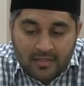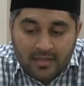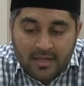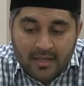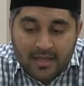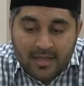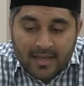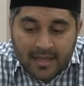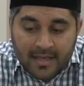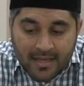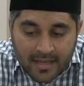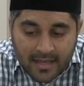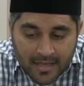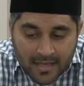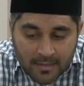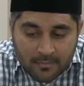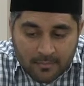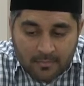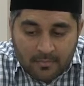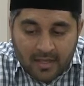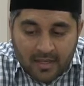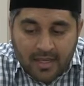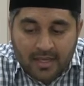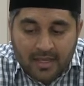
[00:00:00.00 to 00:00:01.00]

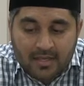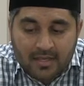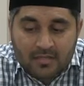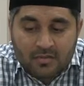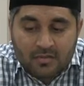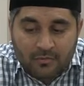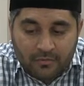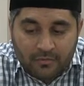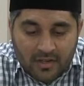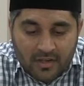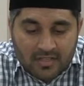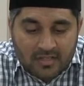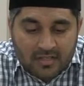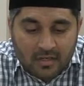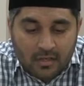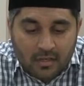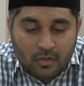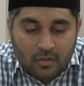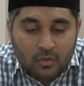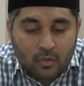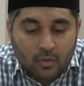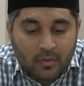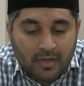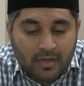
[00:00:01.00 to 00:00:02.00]
him is Fazl,
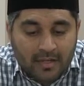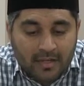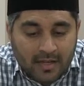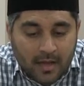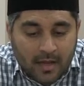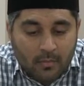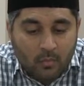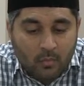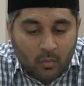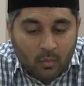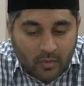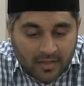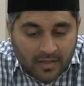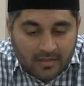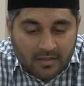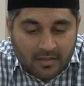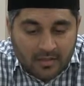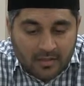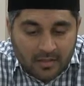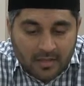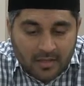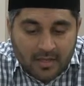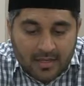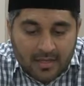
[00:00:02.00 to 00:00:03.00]
who will come with
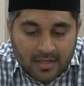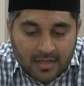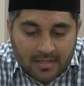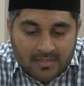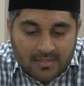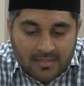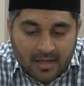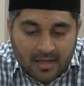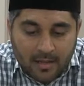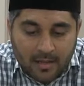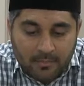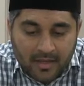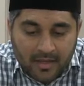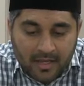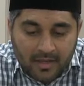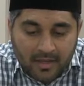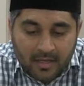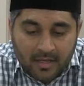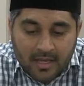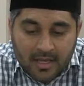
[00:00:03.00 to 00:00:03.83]
his coming.